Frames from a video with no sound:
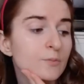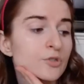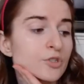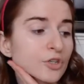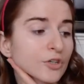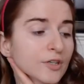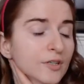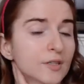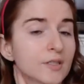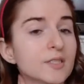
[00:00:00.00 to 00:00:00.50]

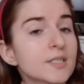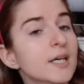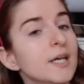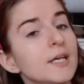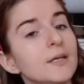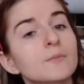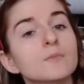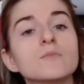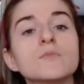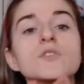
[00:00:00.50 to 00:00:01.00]
during the
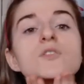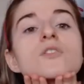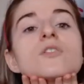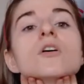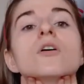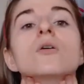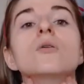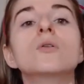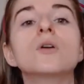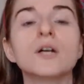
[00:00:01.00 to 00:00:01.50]
day,
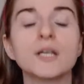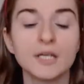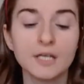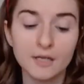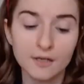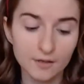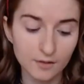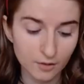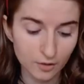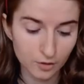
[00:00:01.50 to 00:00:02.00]
so I
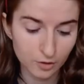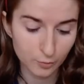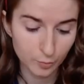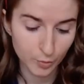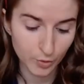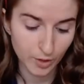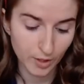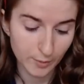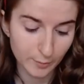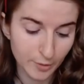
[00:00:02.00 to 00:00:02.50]
need a good
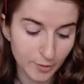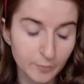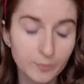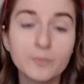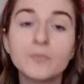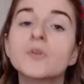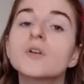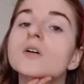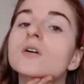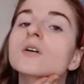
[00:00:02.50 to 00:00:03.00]
primer
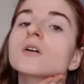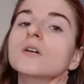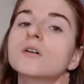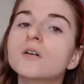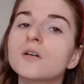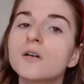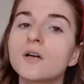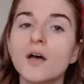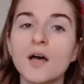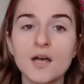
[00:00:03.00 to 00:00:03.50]

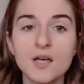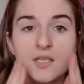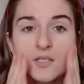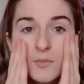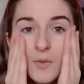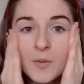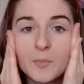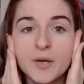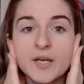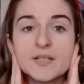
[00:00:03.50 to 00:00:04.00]
as
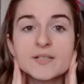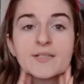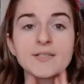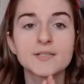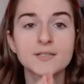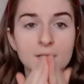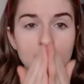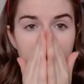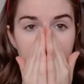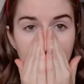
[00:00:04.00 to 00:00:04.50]
my
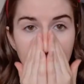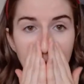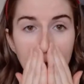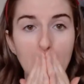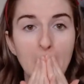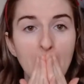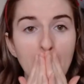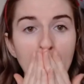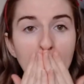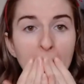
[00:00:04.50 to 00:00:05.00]
base.
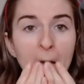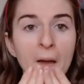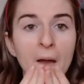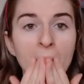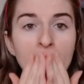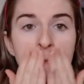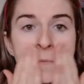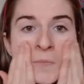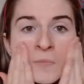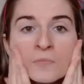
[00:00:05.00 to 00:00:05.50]

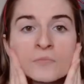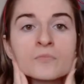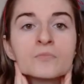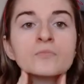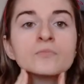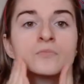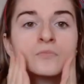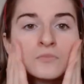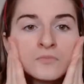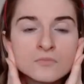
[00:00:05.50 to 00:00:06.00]

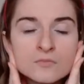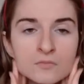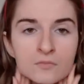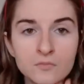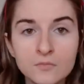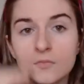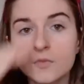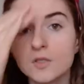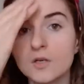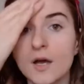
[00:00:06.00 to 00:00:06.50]

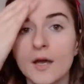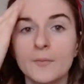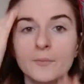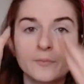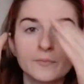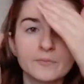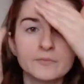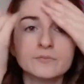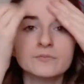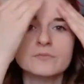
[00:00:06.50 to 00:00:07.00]
Okay.
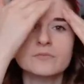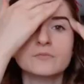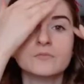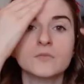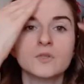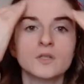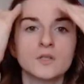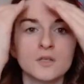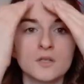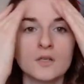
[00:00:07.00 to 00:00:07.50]

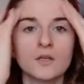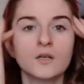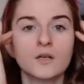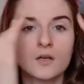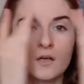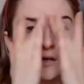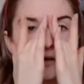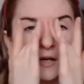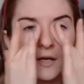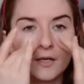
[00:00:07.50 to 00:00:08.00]

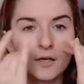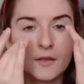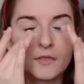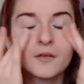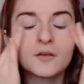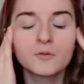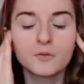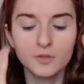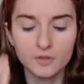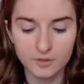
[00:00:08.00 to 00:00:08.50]
Alright, I
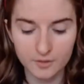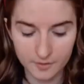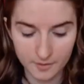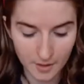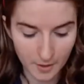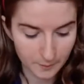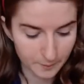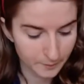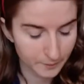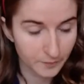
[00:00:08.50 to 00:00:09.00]
think we're good
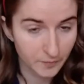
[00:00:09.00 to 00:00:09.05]
there.